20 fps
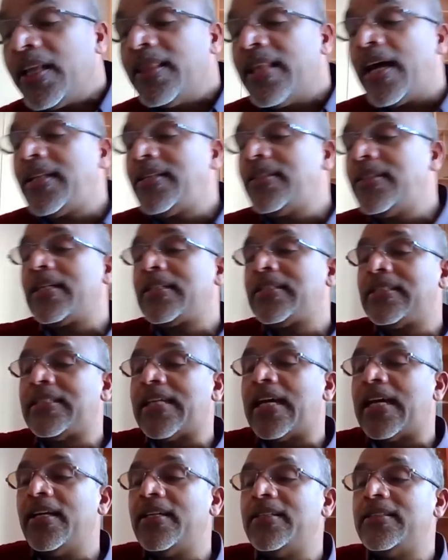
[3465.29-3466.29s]
that the,
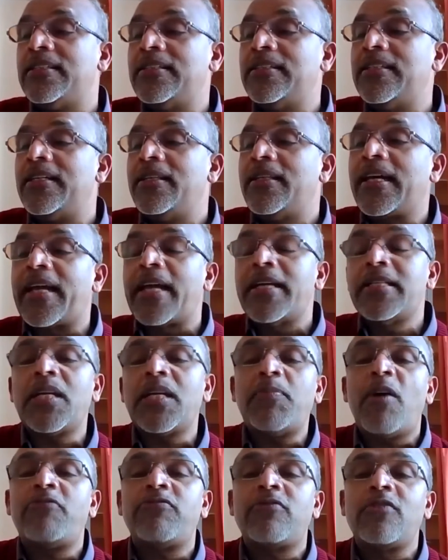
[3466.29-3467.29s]
the, the, the
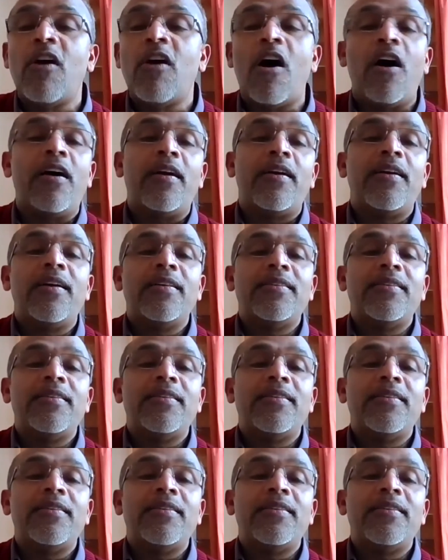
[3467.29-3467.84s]
kingdom of God,